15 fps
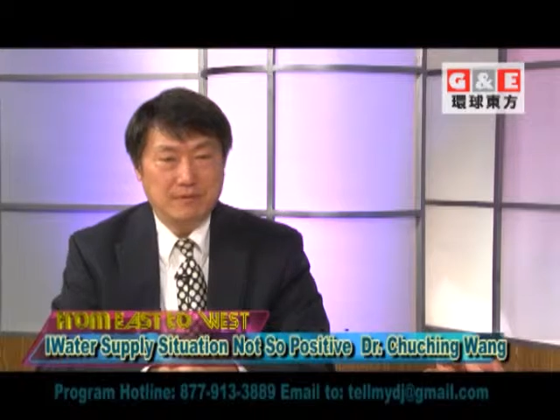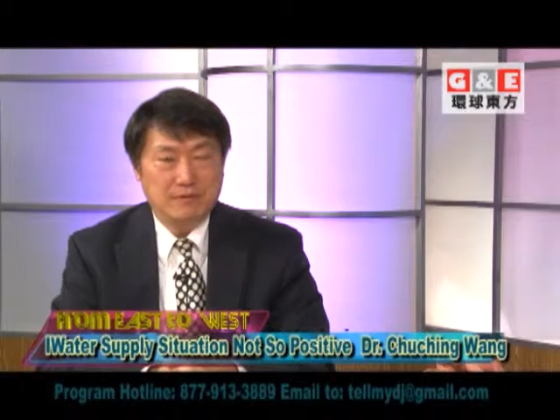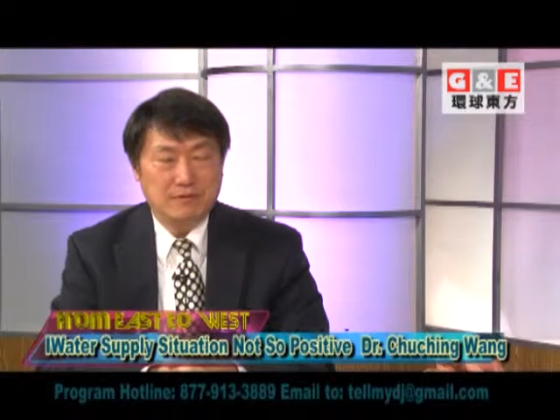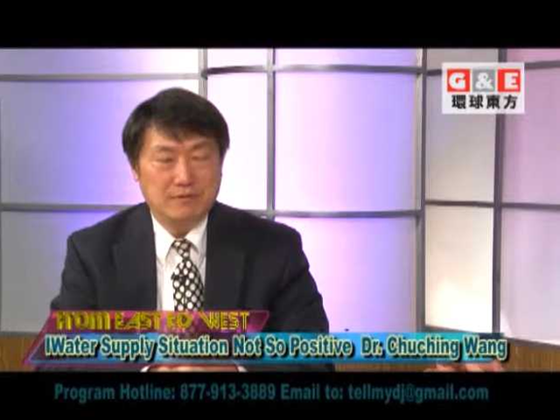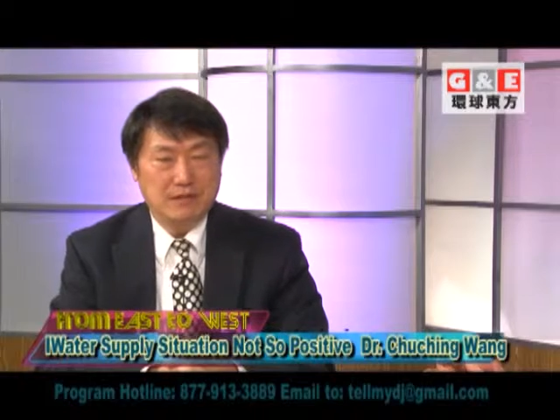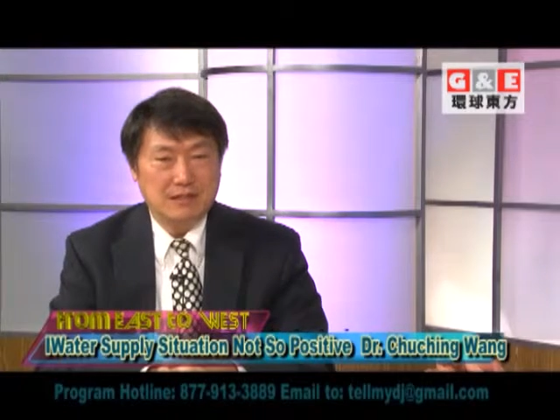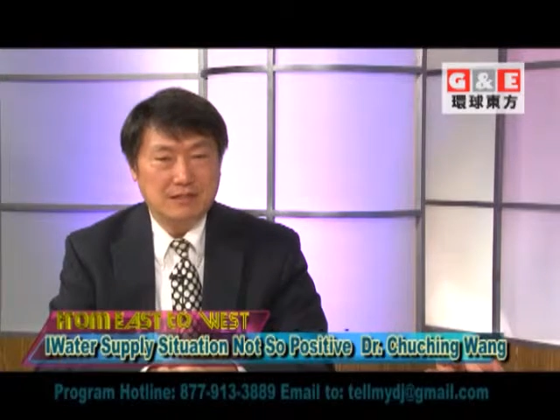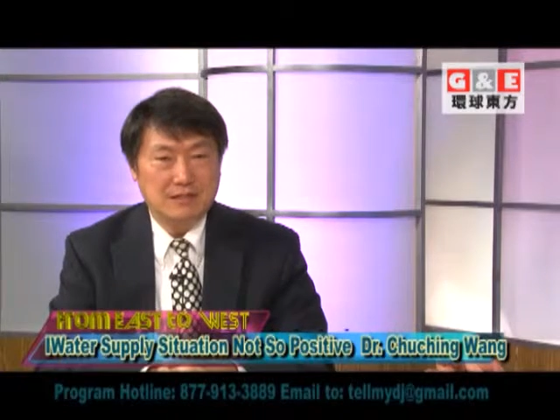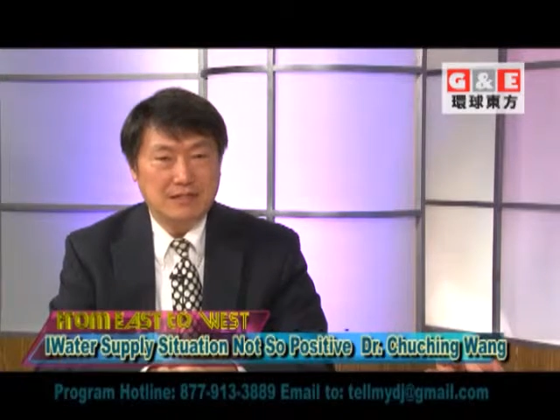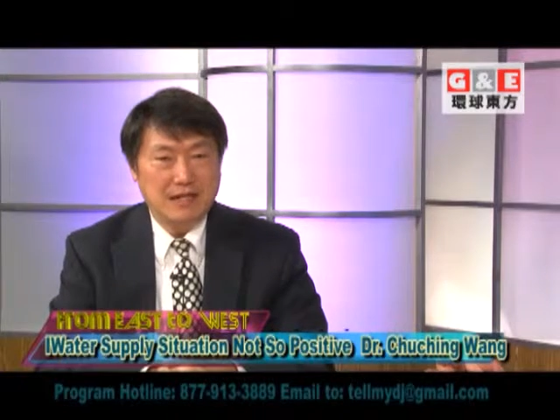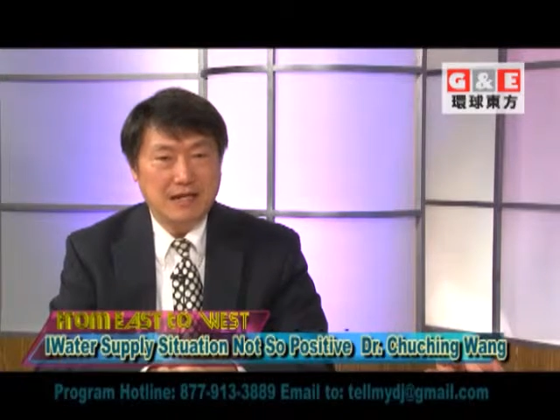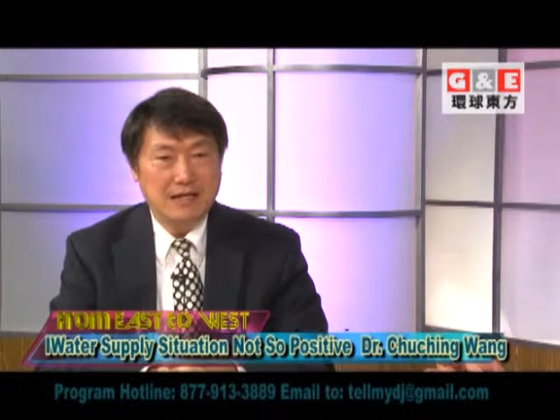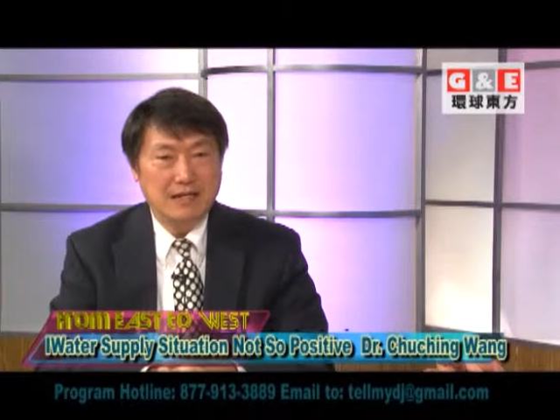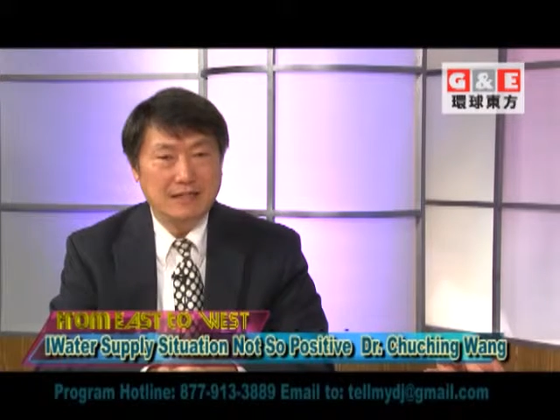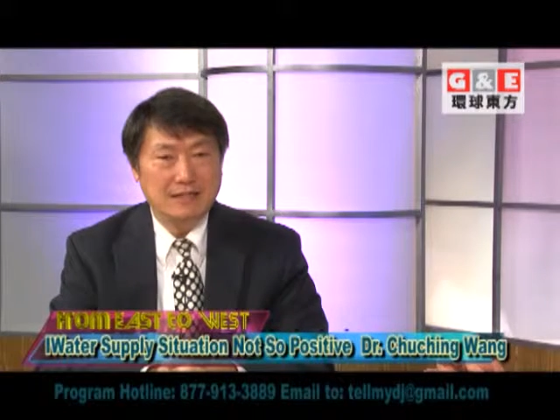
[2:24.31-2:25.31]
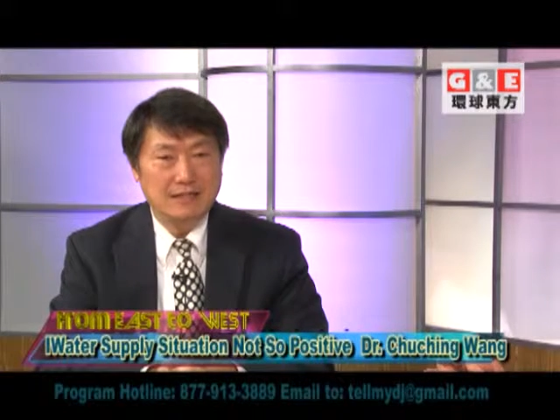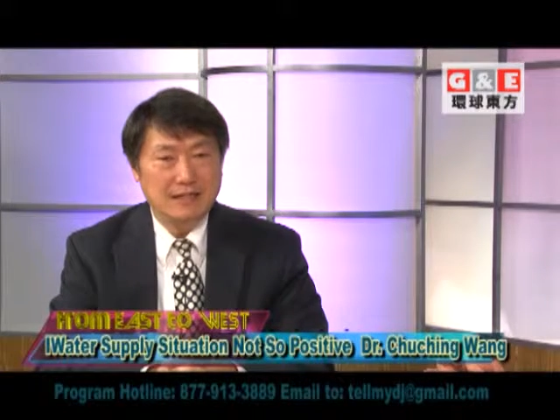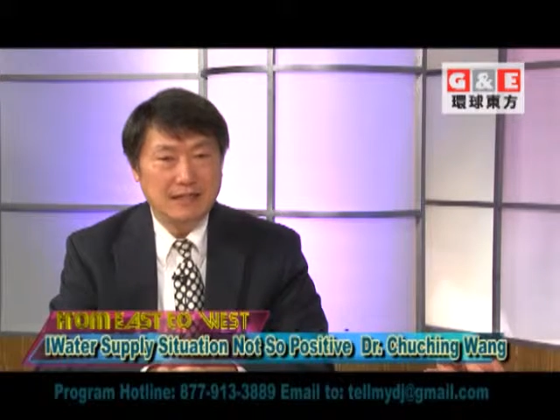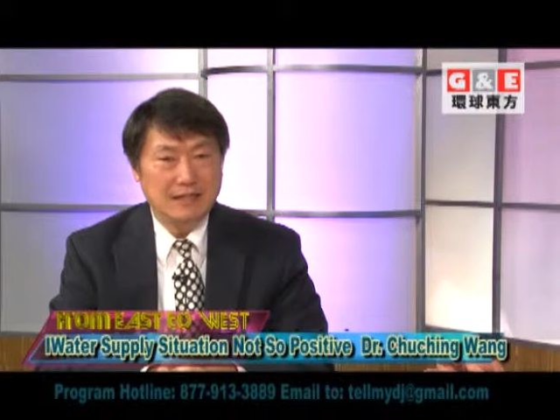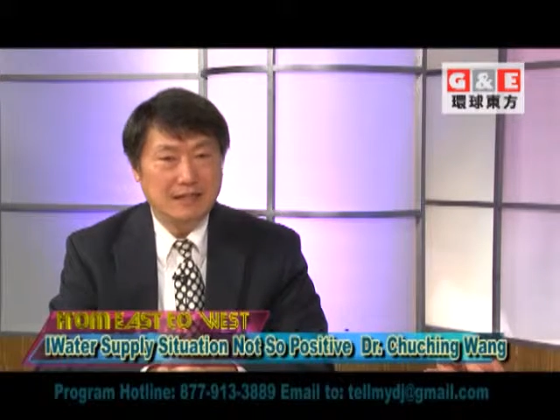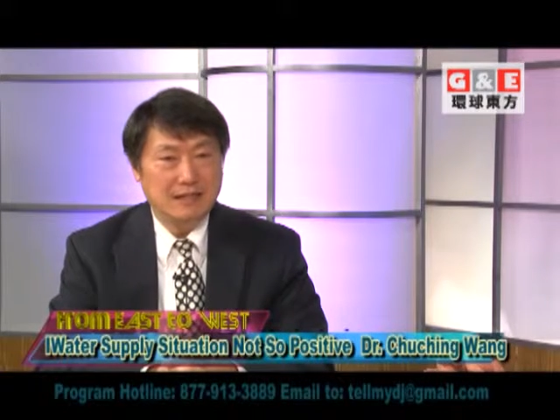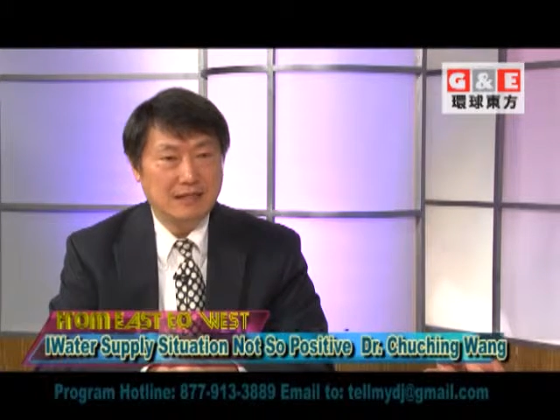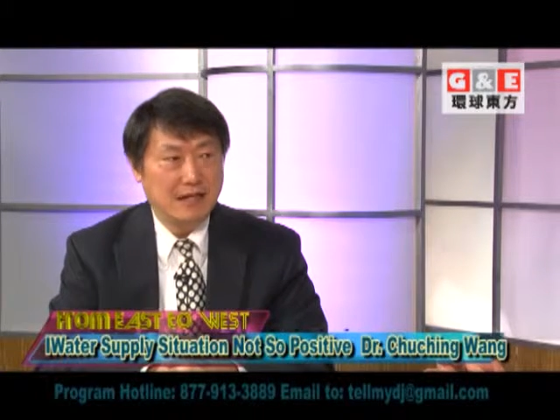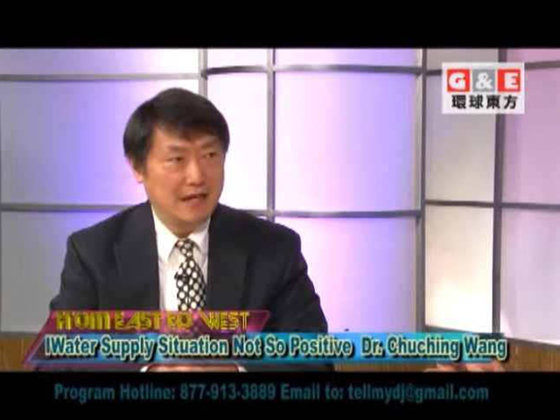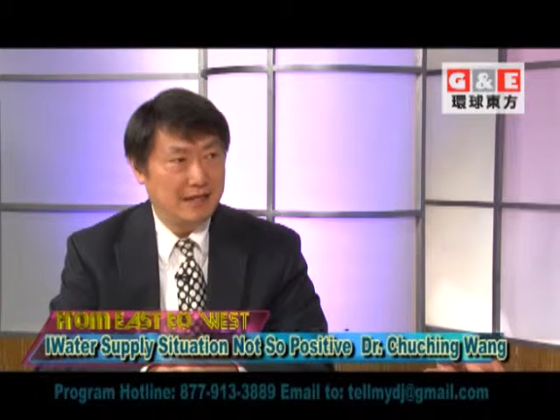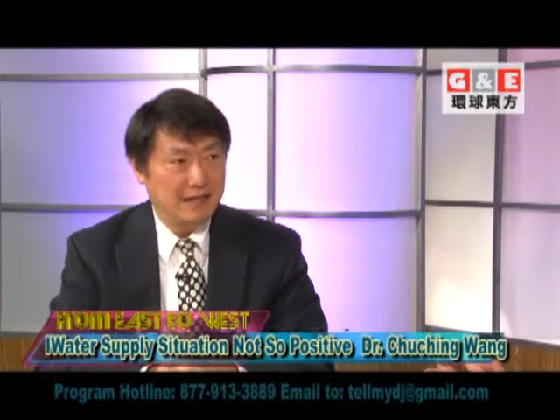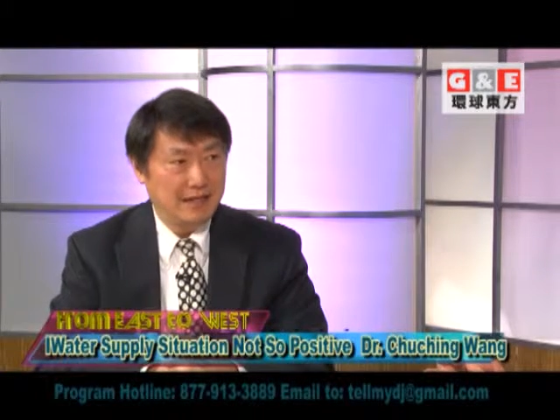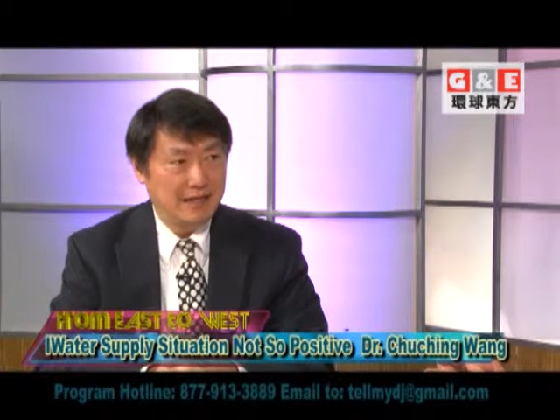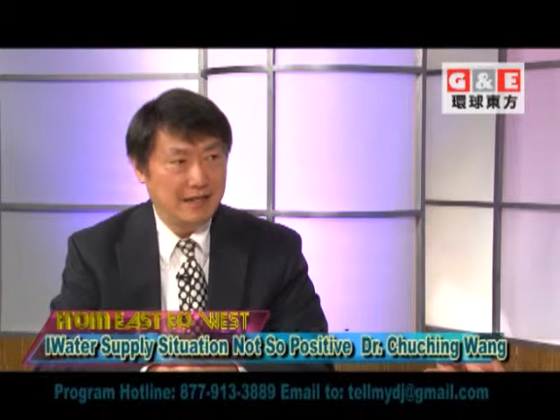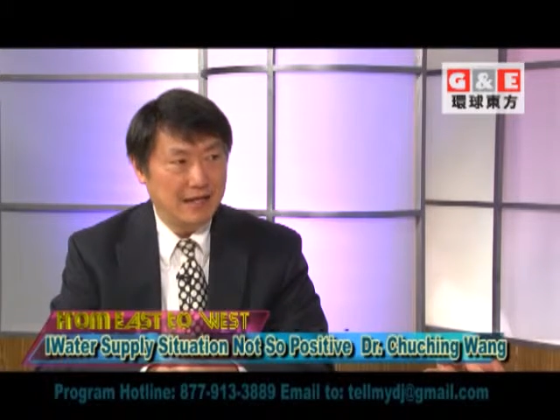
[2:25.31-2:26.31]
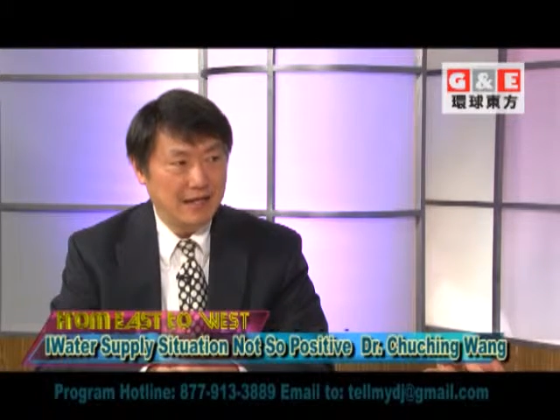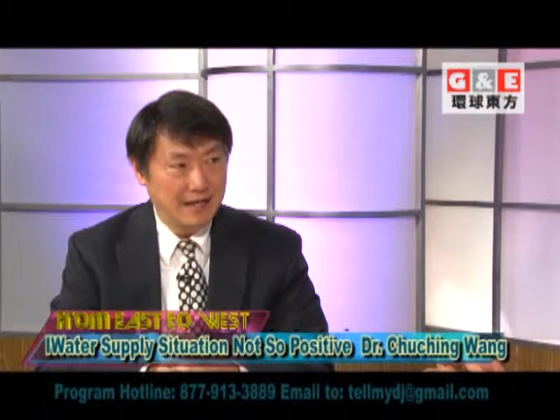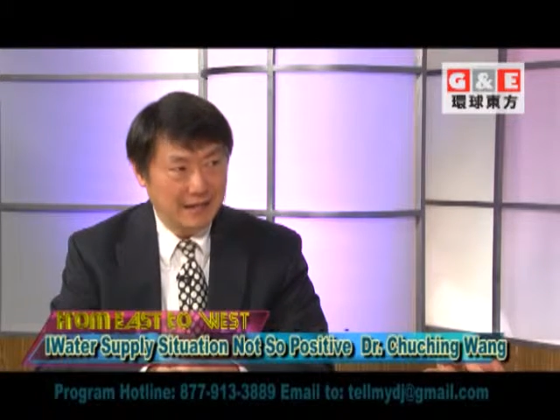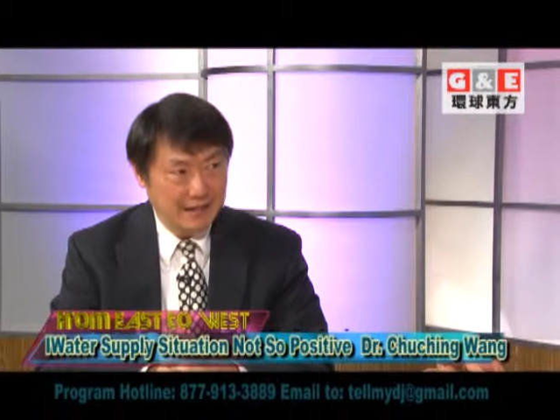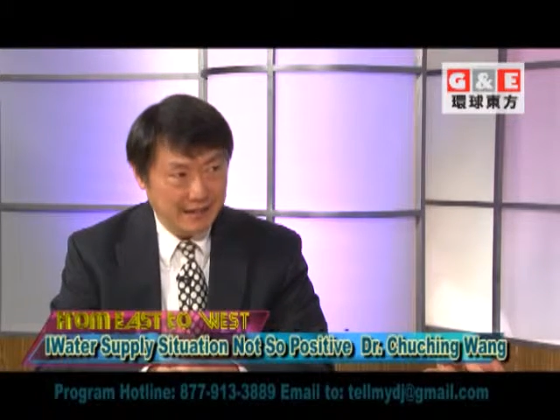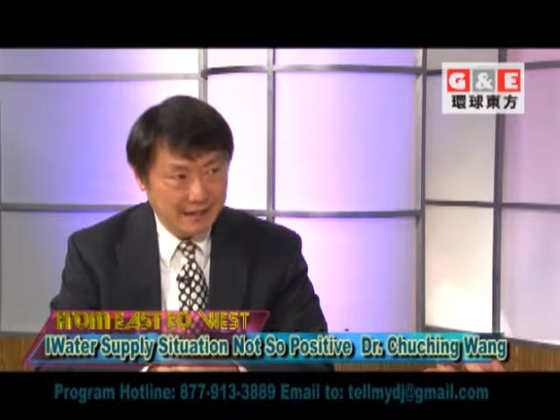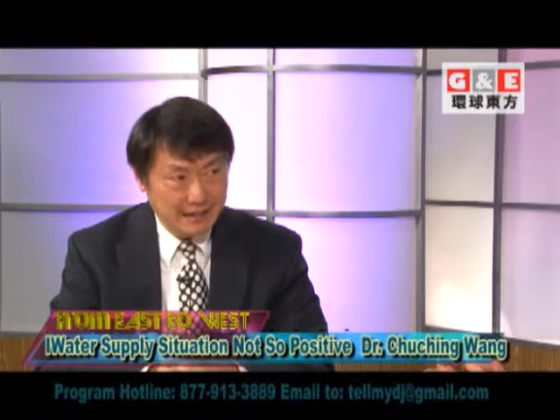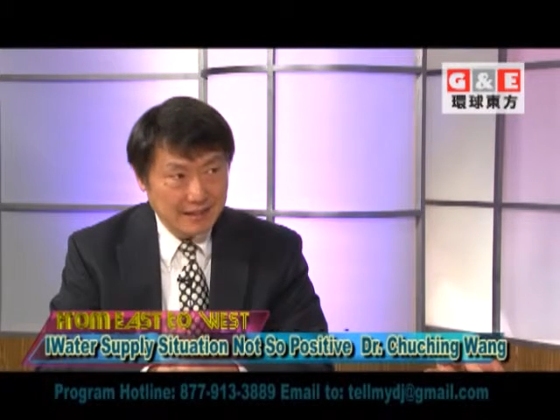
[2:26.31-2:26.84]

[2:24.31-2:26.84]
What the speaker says: to the States in 1980.